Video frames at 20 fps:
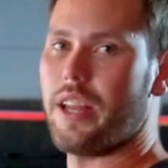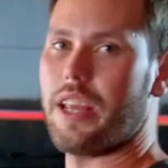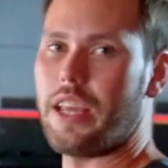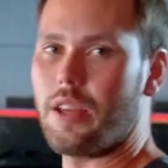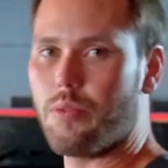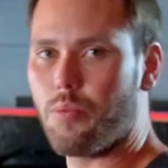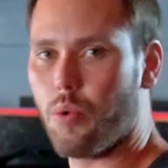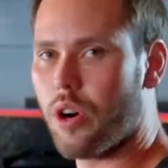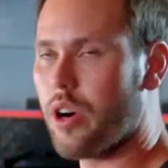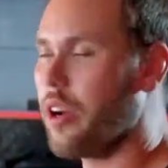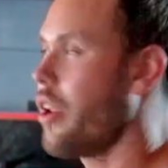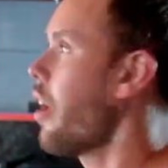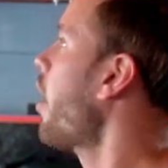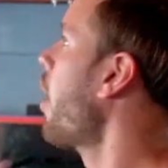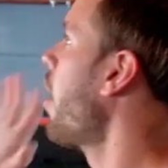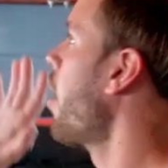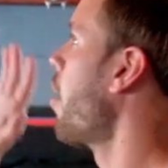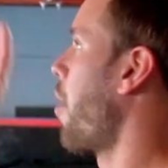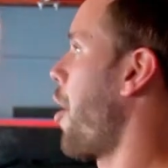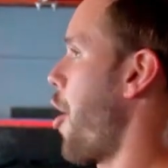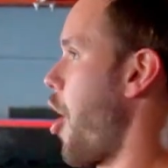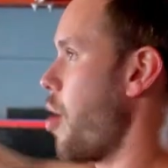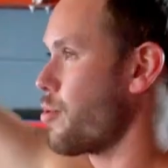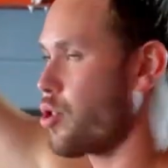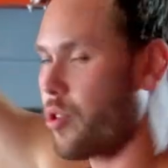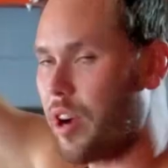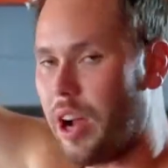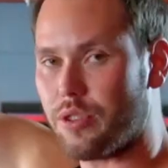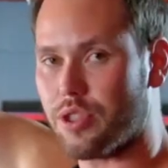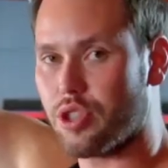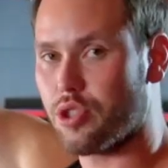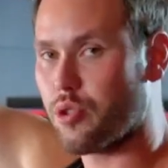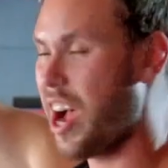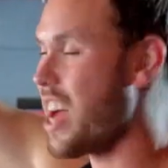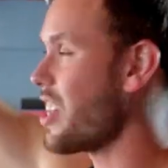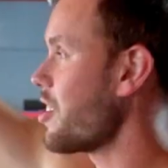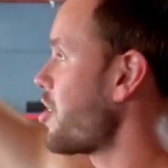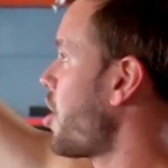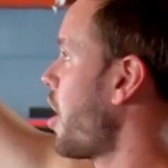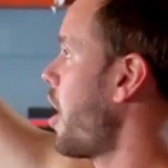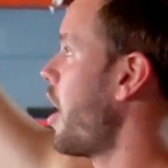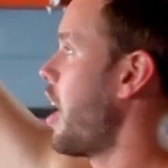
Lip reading: inward, my arms are outstretched.